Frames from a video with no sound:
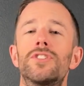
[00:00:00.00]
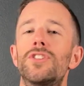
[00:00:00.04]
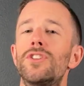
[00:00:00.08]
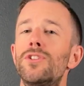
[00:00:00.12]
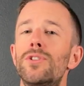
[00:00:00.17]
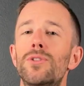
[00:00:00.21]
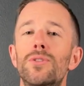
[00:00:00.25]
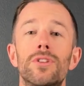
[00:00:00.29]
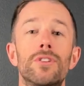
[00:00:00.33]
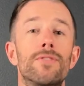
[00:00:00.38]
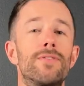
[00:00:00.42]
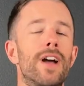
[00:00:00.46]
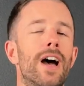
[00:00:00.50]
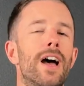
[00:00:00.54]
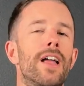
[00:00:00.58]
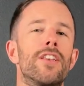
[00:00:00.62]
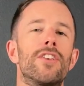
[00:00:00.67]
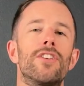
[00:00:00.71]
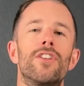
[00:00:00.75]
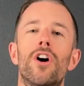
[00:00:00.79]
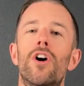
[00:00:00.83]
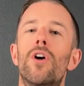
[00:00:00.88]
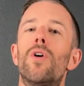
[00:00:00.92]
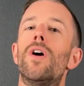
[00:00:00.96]
two, you've
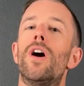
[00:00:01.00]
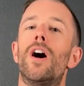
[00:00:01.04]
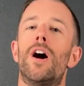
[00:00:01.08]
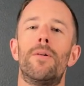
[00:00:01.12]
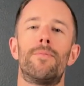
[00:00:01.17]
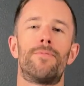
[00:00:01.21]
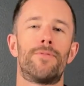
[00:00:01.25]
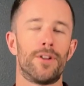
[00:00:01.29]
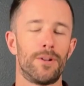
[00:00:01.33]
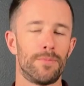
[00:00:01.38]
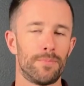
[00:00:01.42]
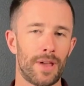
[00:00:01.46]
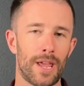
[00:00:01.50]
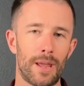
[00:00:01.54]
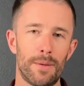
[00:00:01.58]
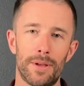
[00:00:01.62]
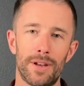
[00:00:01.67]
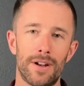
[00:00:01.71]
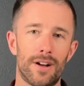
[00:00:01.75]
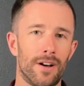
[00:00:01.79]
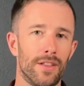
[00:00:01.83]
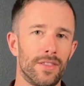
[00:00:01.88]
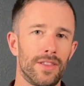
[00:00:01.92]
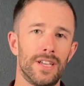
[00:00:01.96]
got no upfront
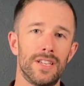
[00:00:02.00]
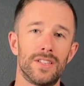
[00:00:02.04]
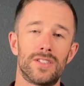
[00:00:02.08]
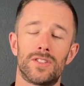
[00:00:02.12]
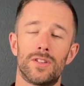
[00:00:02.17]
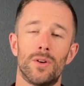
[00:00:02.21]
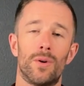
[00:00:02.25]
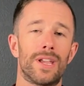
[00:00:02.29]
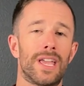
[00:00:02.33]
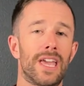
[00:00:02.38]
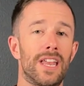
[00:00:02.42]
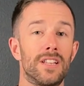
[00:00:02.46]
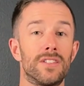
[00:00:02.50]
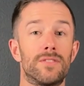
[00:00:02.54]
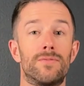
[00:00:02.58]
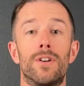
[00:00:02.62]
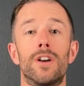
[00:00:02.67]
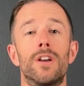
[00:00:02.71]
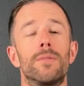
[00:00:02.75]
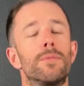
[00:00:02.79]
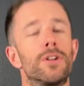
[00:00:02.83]
payment on this. So again, it's very